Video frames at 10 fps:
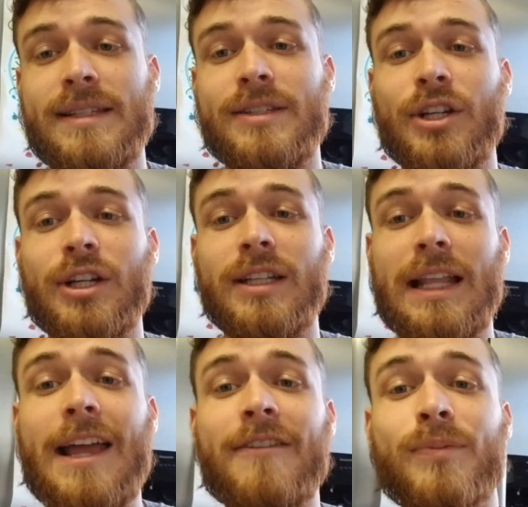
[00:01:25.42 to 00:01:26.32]
a good
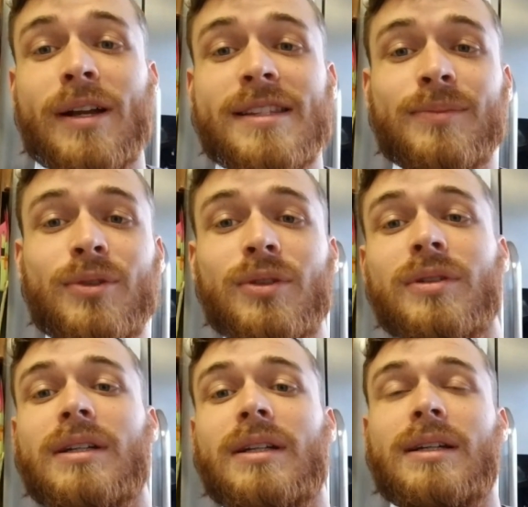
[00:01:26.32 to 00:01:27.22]
life
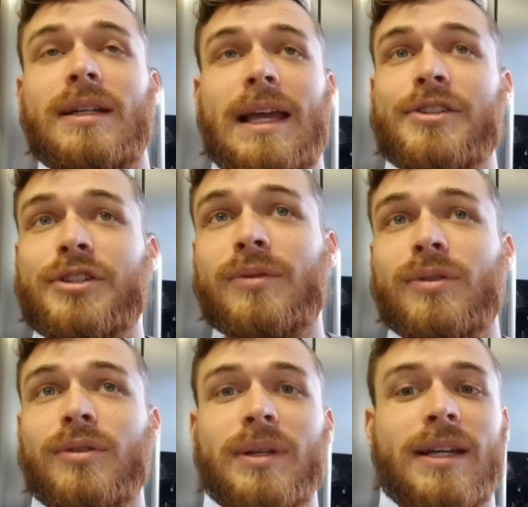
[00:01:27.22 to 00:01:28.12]
principle in
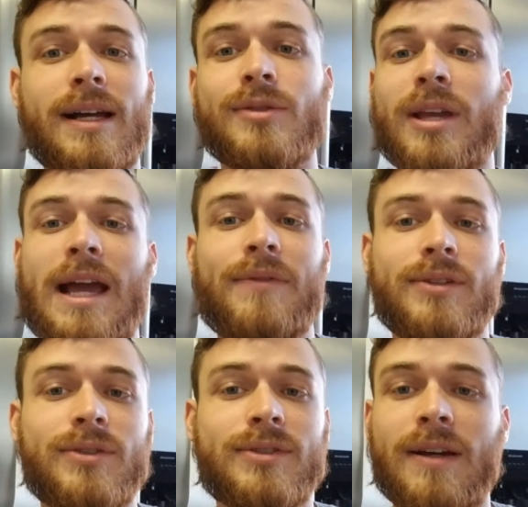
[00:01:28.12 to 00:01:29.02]
general because we have to
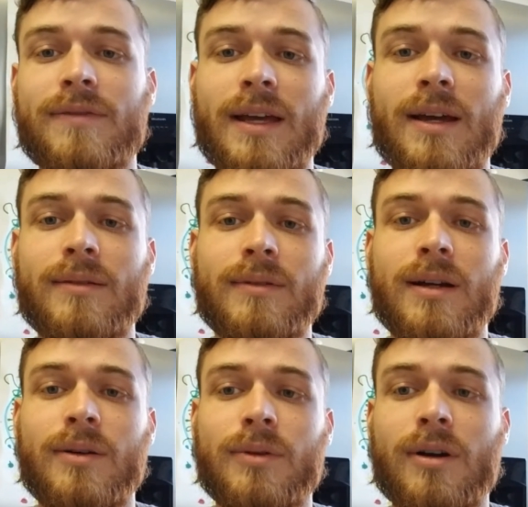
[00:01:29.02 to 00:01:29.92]
do stuff that
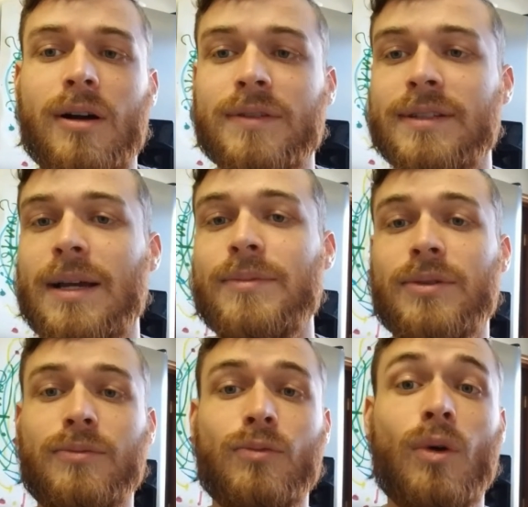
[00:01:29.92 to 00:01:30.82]
we oftentimes
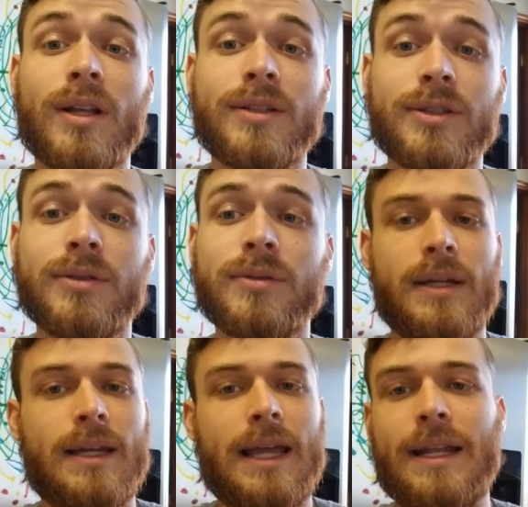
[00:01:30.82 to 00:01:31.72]
don't want to do.
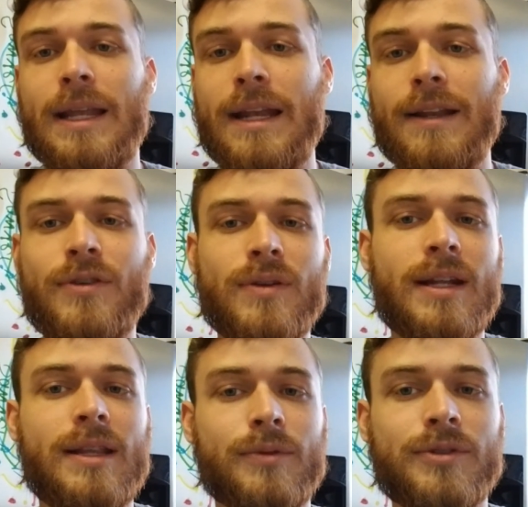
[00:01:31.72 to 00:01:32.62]
And if you get
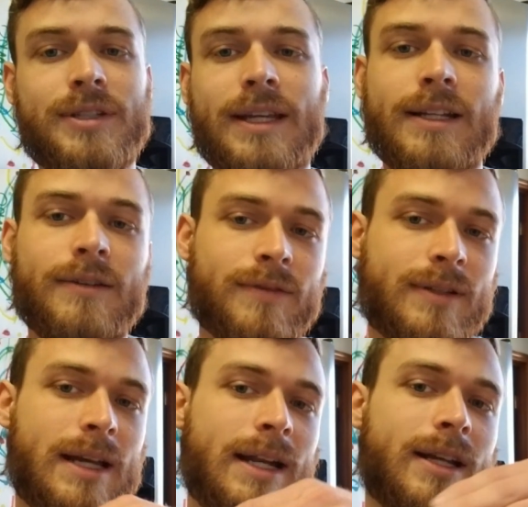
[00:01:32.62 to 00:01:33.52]
in the routine of
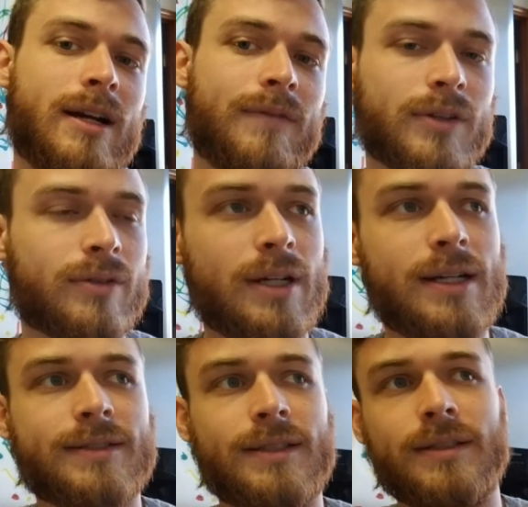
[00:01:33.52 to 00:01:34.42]
cutting off the
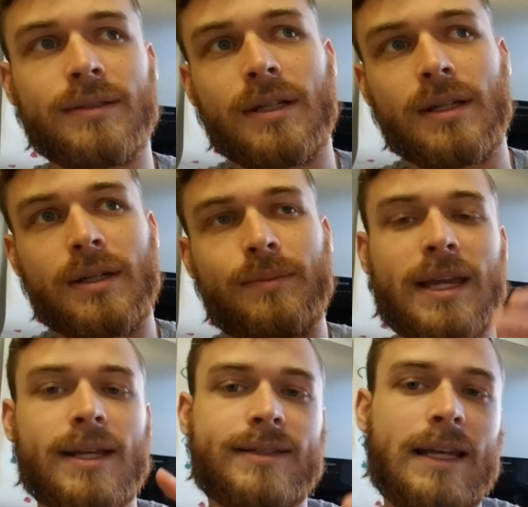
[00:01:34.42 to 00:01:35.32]
crust and
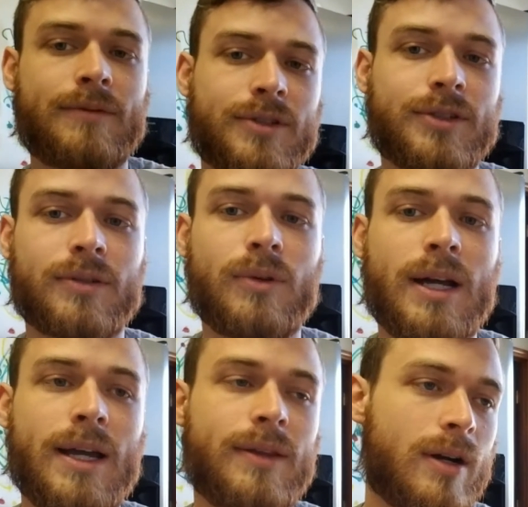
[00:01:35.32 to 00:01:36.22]
making a sandwich a certain
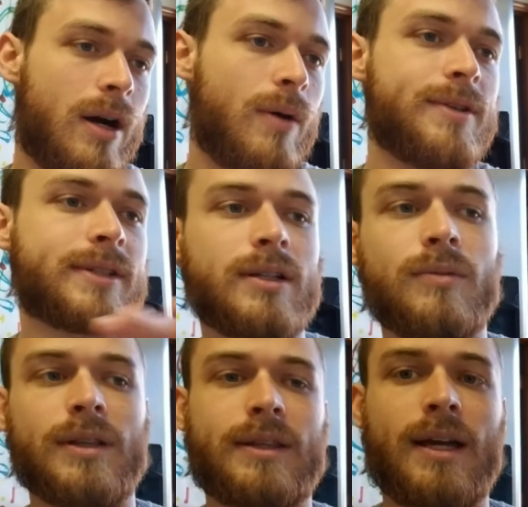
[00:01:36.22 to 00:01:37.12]
way, they're always going to
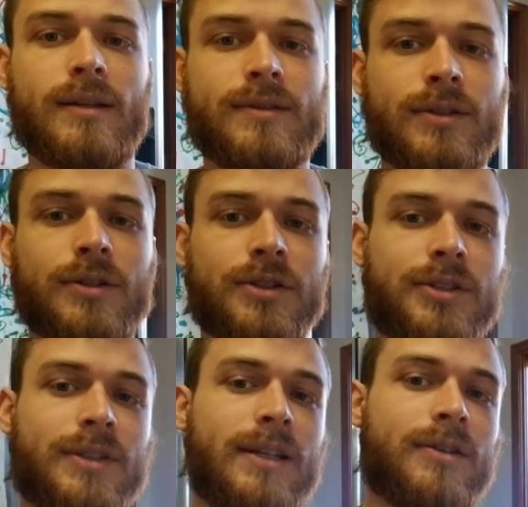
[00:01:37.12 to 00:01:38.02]
want that. So you're
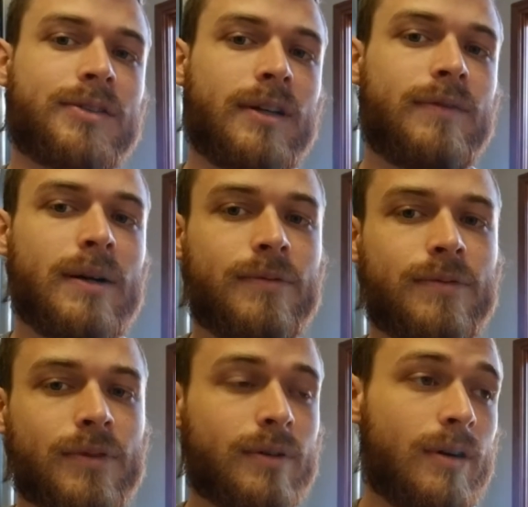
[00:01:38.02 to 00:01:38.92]
just setting yourself up
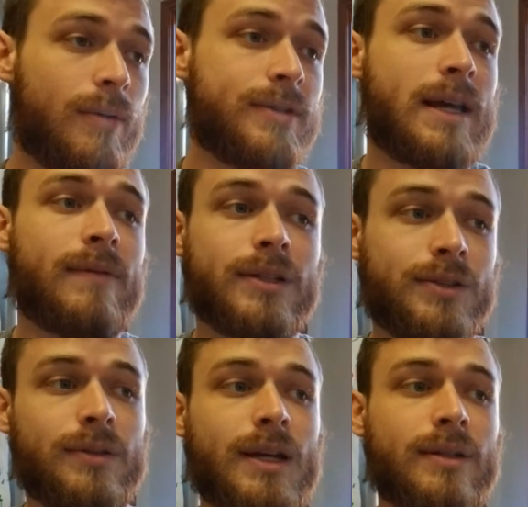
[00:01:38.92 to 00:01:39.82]
for always having to
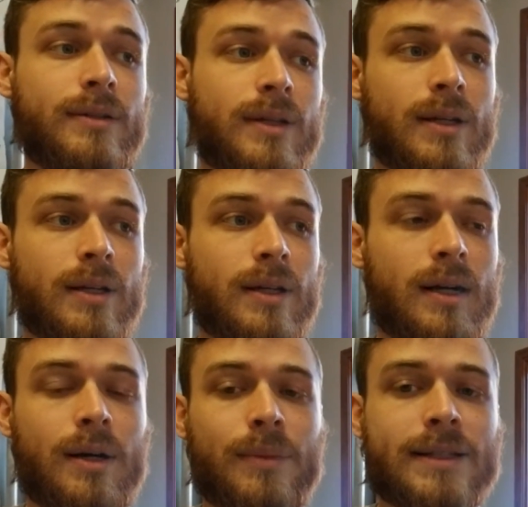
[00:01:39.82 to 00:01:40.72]
do that.
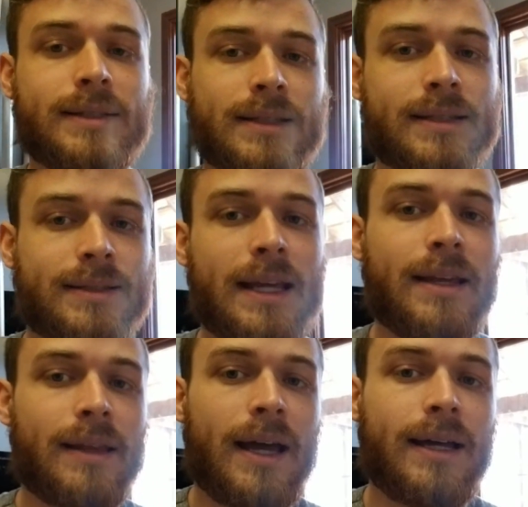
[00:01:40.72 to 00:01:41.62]
That's not to
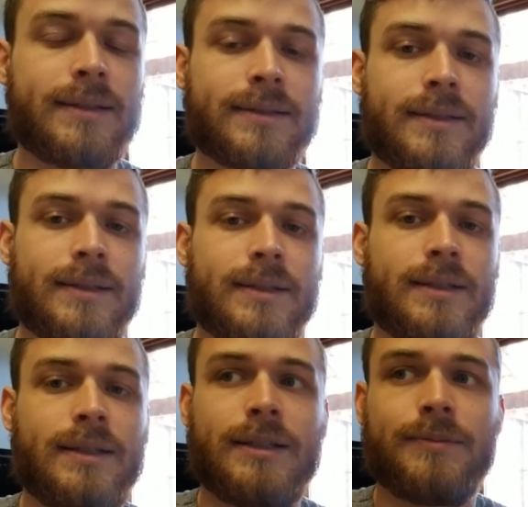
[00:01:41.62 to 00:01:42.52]
say that
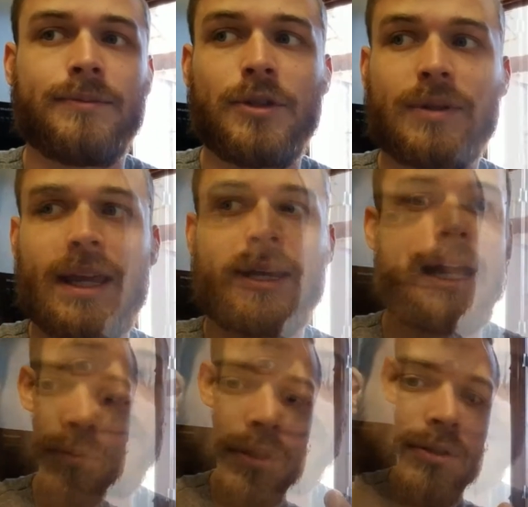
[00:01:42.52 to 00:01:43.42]
you can't
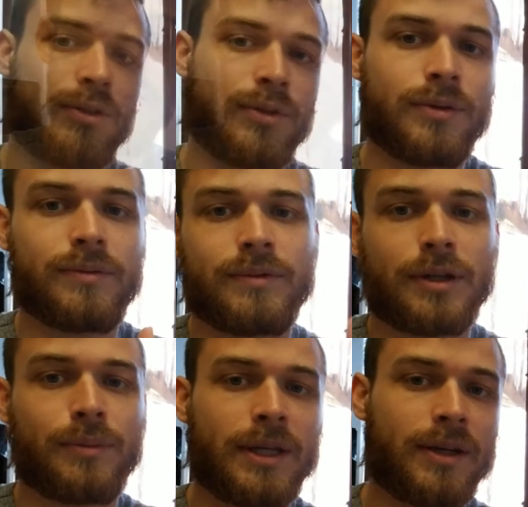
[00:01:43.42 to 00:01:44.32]
ever do
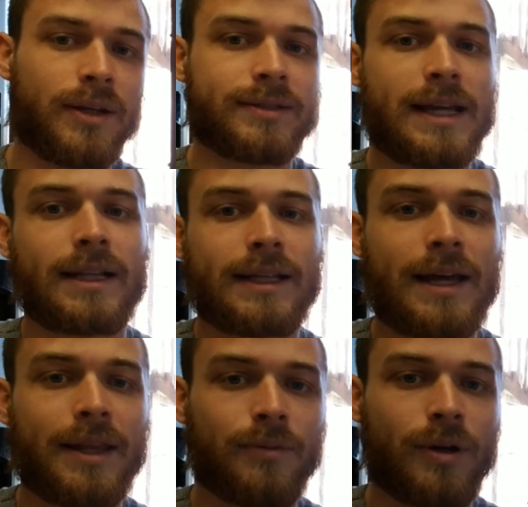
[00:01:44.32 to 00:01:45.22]
their meal exactly
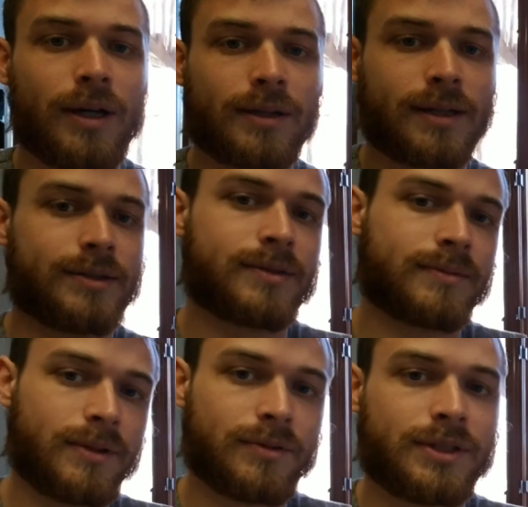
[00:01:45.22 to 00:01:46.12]
how they want
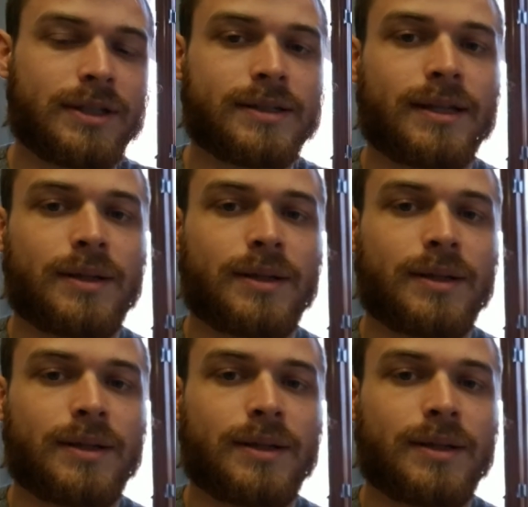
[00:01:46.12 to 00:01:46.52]
because, you know, she does that